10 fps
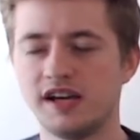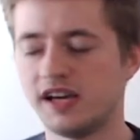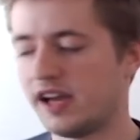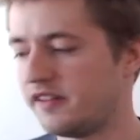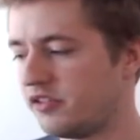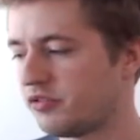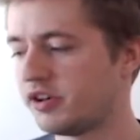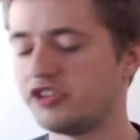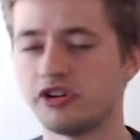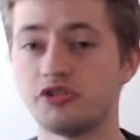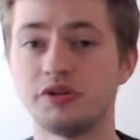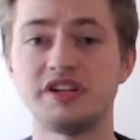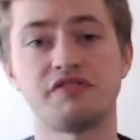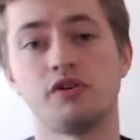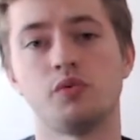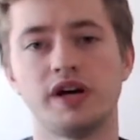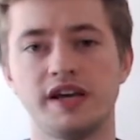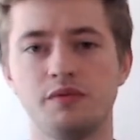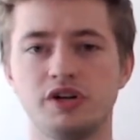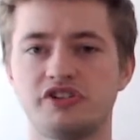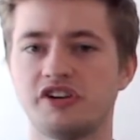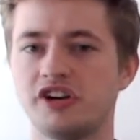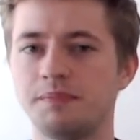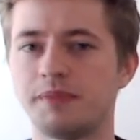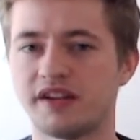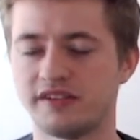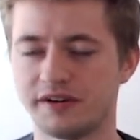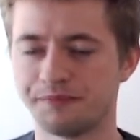and then 3 shows you a different way, which is actually better.